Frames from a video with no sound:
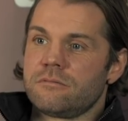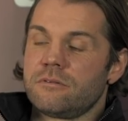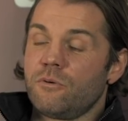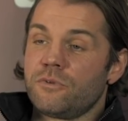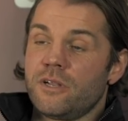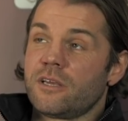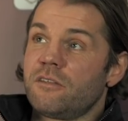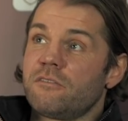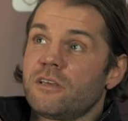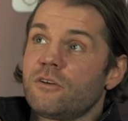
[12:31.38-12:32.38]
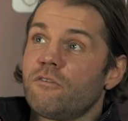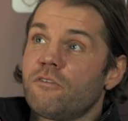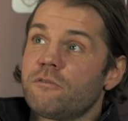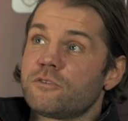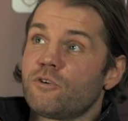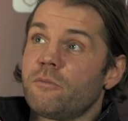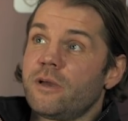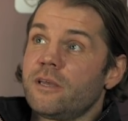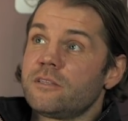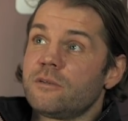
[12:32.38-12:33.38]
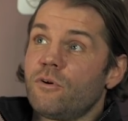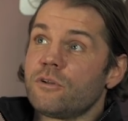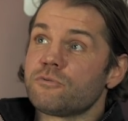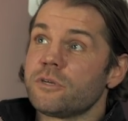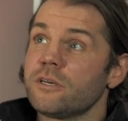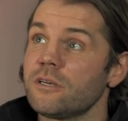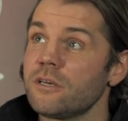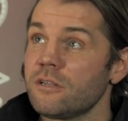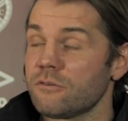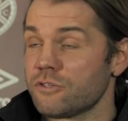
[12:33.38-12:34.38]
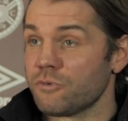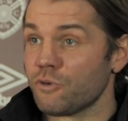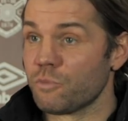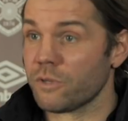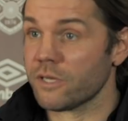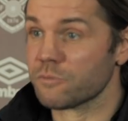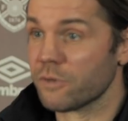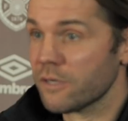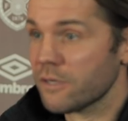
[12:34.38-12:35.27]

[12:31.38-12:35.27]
Not that I can think of off the top of my head, to be honest with you. There's some good players, but...